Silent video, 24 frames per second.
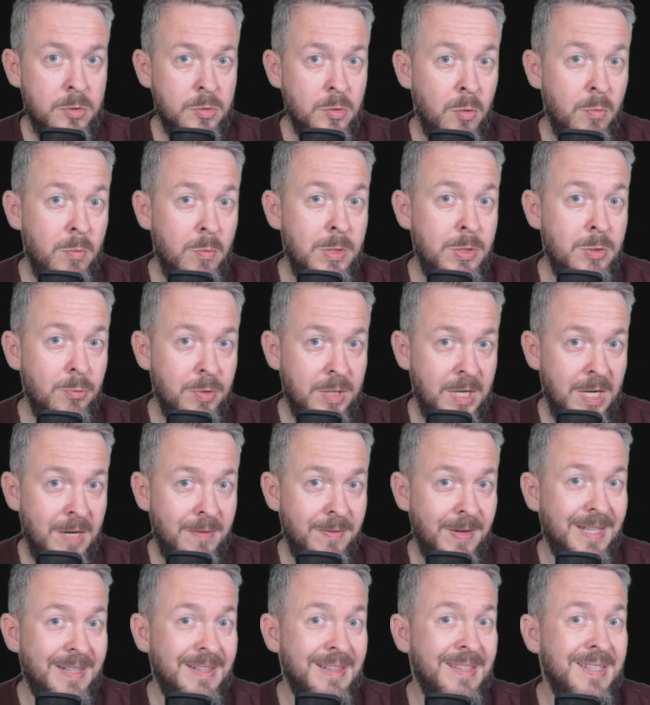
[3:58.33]
So we should
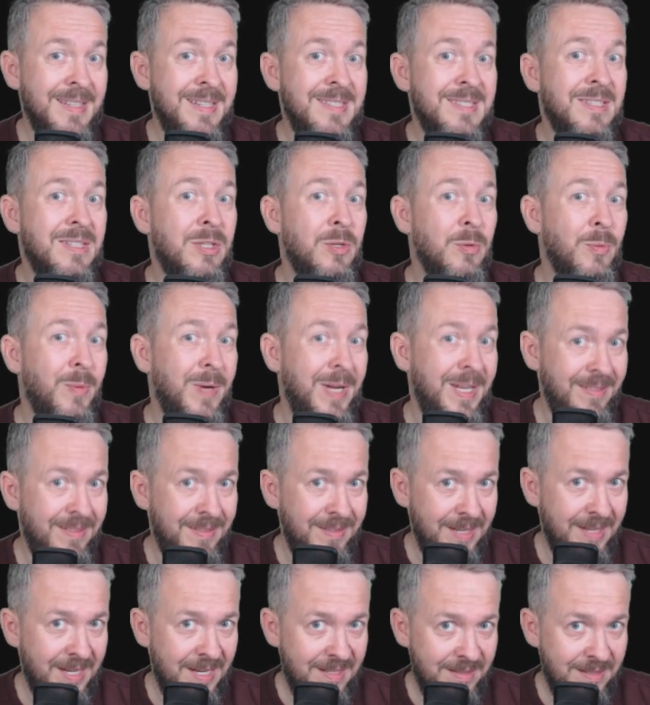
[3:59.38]
have at least
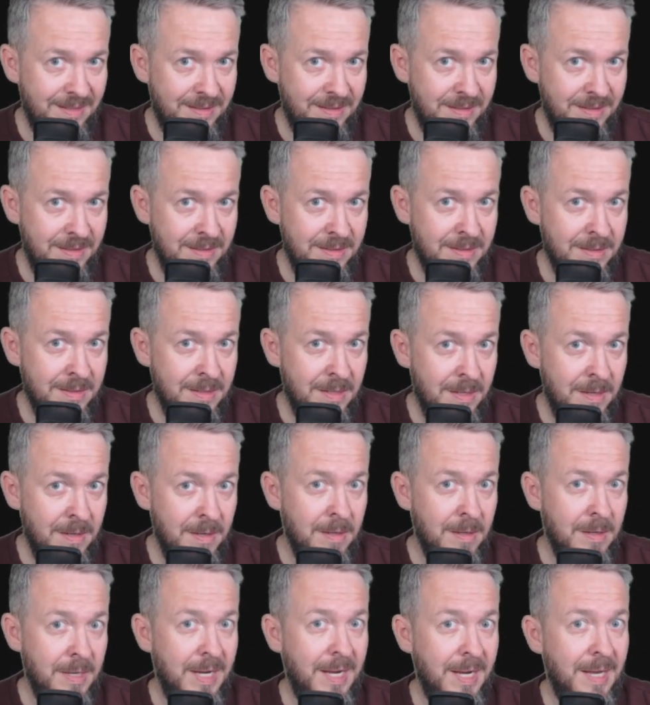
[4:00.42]
twenty entities
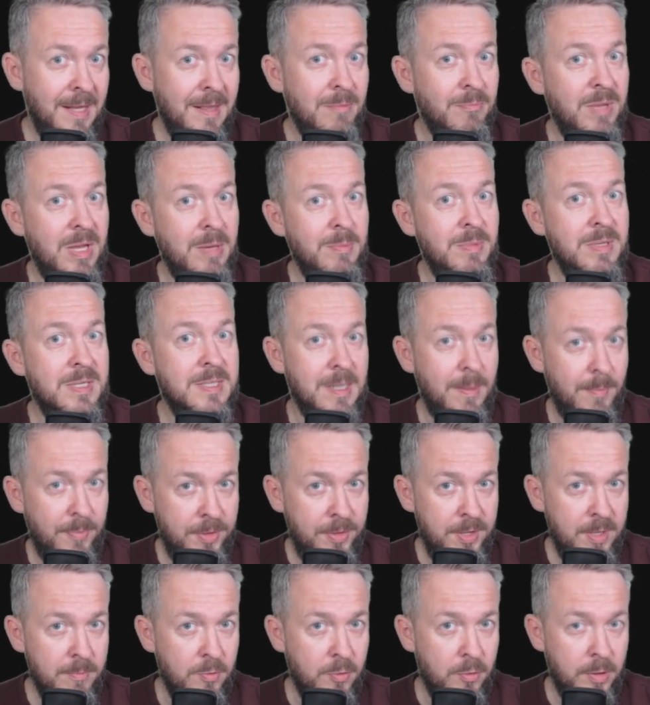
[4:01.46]
and maybe
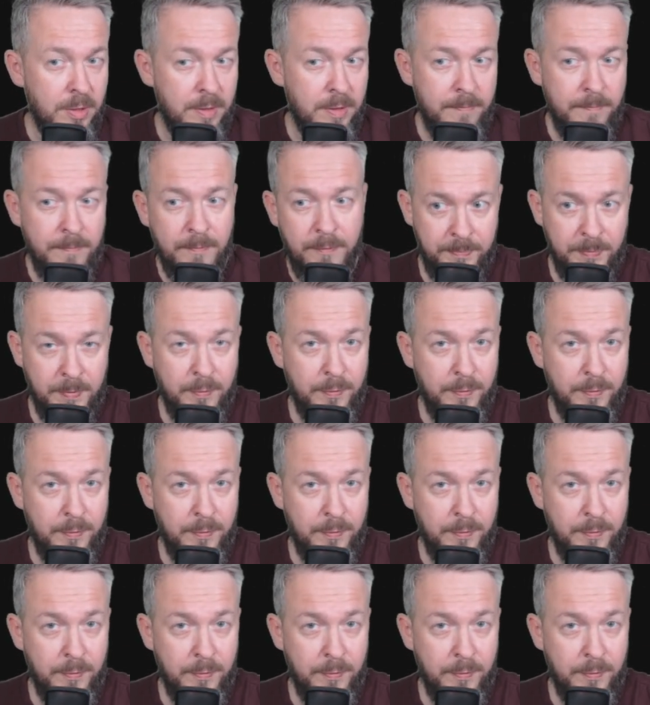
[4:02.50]
something more.